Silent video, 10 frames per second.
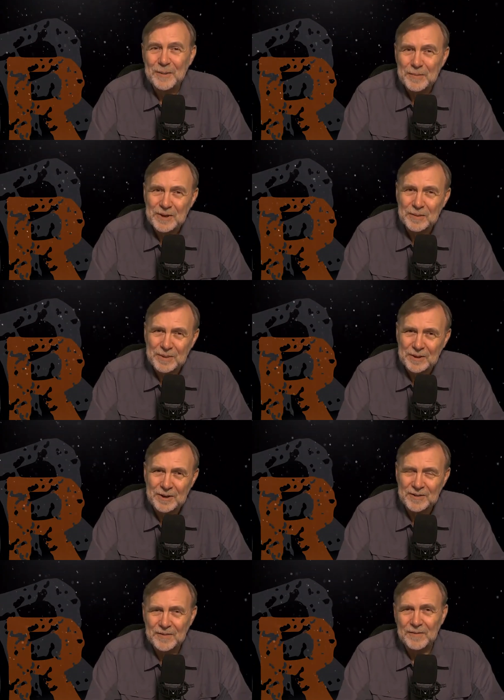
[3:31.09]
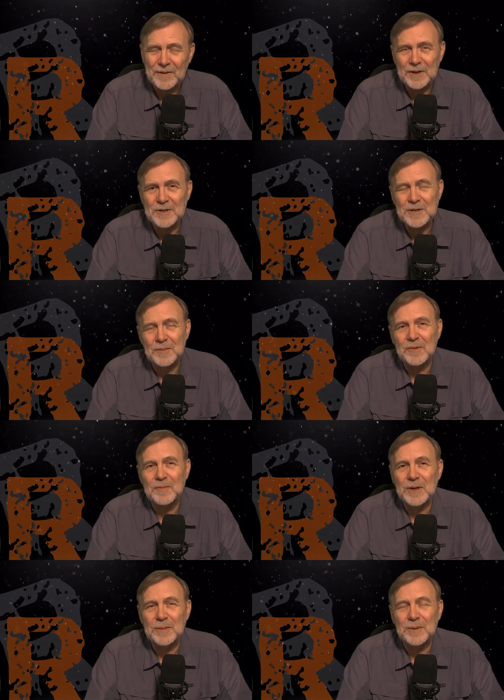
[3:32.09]
Be a part of a fellowship of
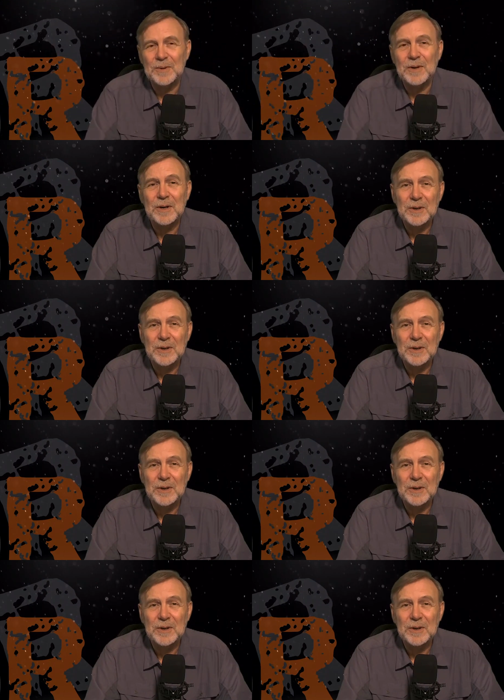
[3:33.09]
people